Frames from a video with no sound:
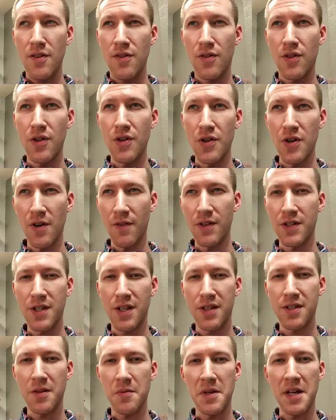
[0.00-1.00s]
the nervous
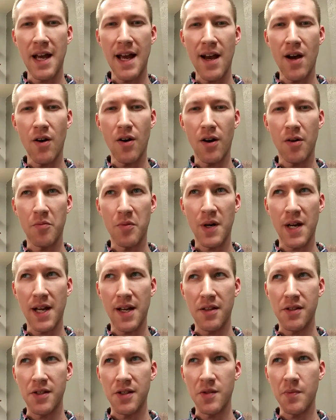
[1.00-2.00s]
system and how our
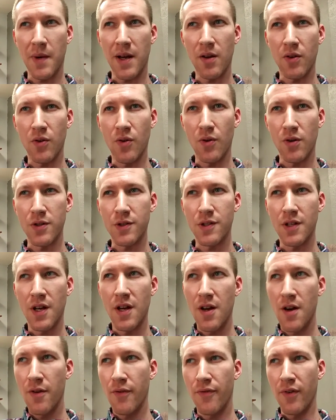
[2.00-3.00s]
brains and spinal cords
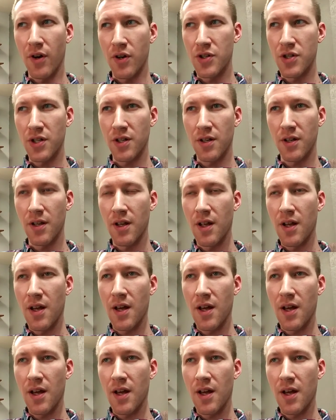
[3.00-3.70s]
function,